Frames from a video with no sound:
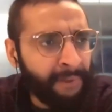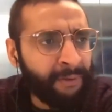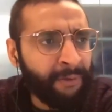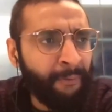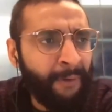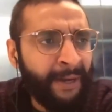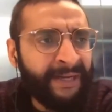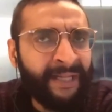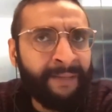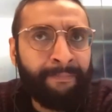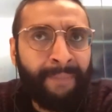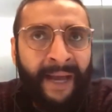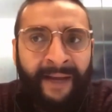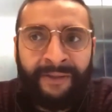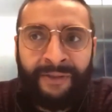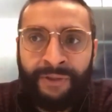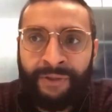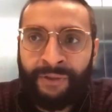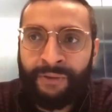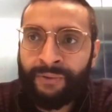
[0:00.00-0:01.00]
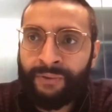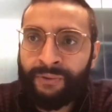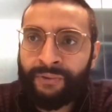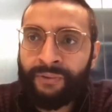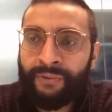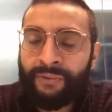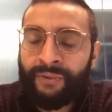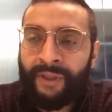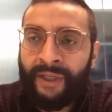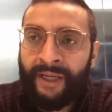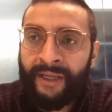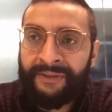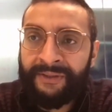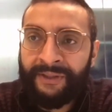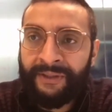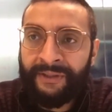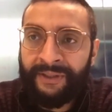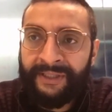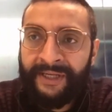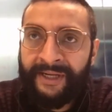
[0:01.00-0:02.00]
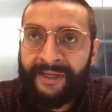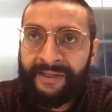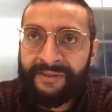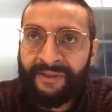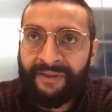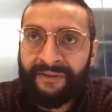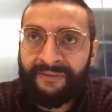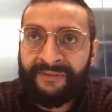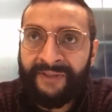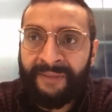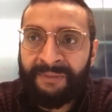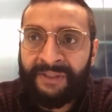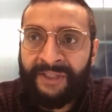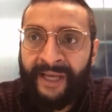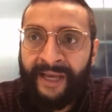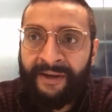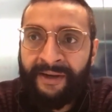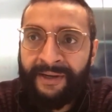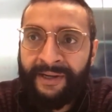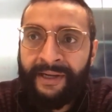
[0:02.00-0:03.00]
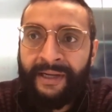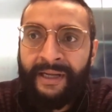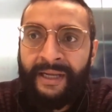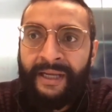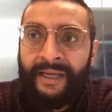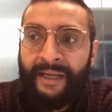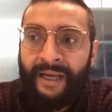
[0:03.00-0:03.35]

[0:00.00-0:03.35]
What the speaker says: But rewinding back to the early days of coming to Canada,